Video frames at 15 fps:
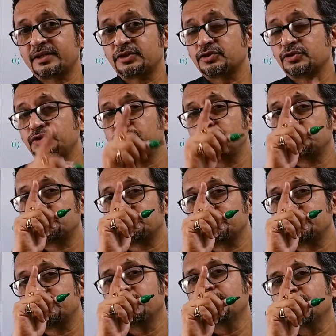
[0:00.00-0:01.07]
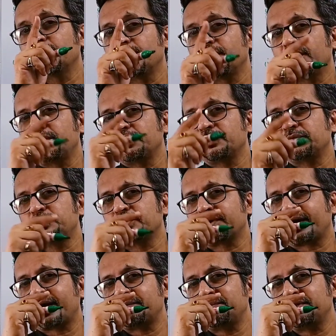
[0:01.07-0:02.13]
So you should you
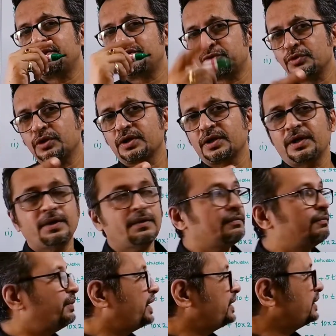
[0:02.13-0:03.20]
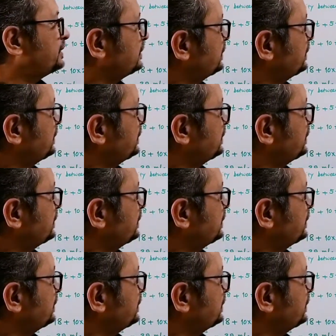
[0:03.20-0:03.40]
can be sure when